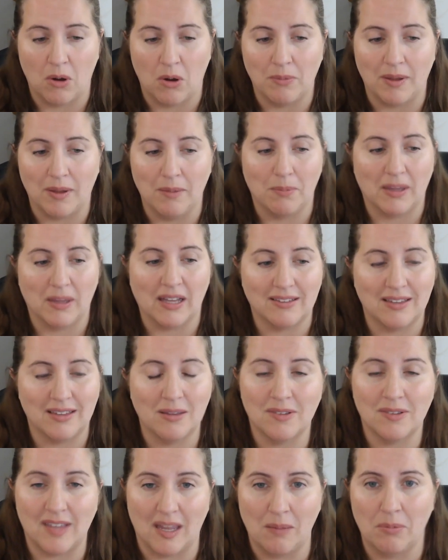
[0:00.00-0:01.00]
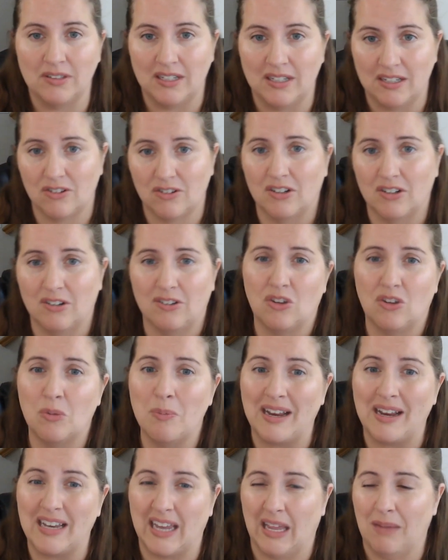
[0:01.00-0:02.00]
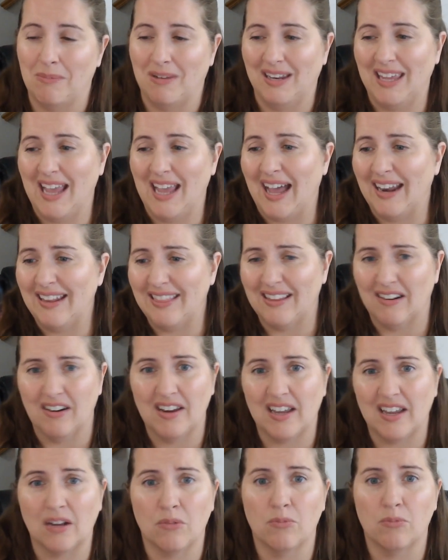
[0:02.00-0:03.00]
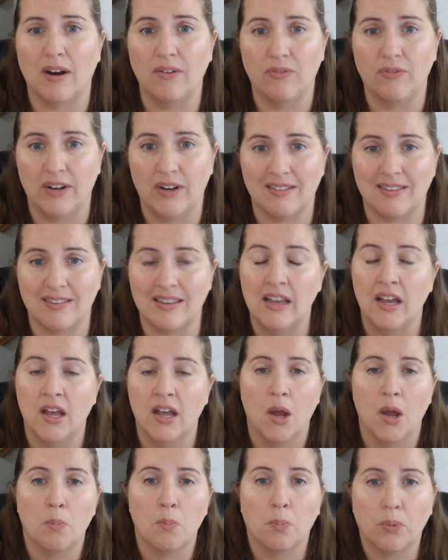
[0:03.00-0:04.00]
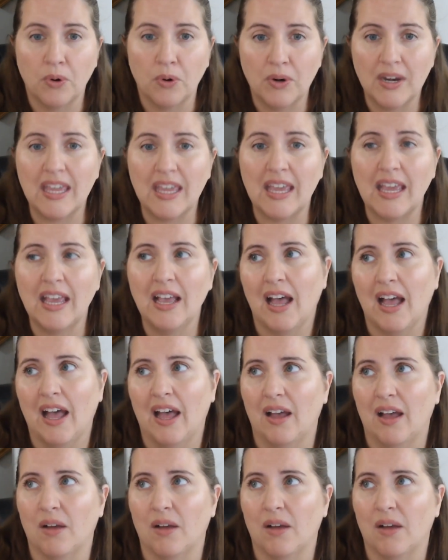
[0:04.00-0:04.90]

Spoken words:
moment because he was able to introduce you by name and he had it there he could reference pretty